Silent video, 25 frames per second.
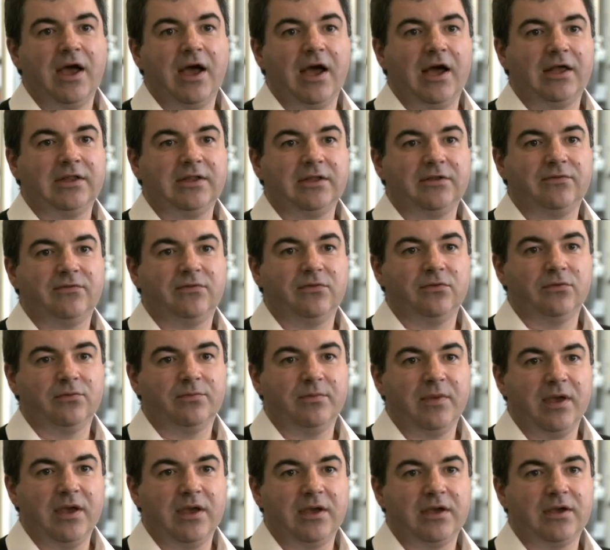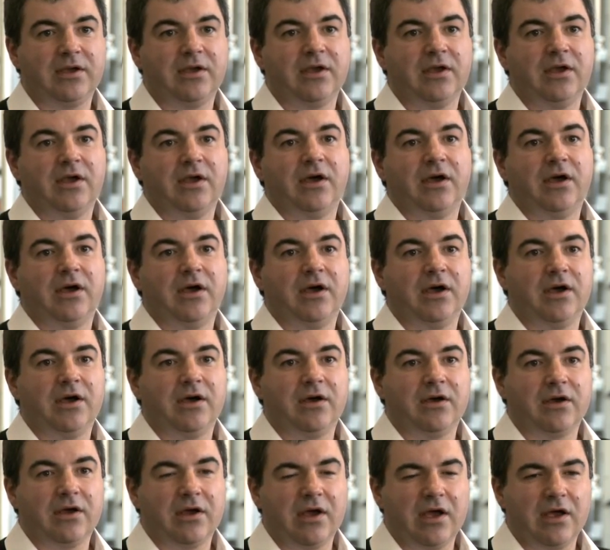and it would make
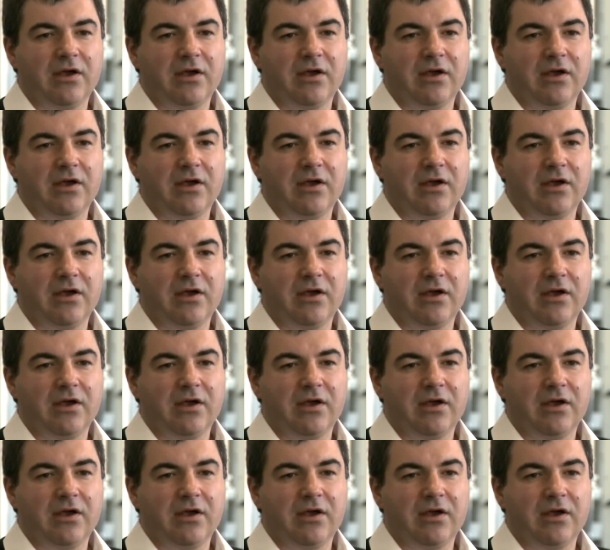uh,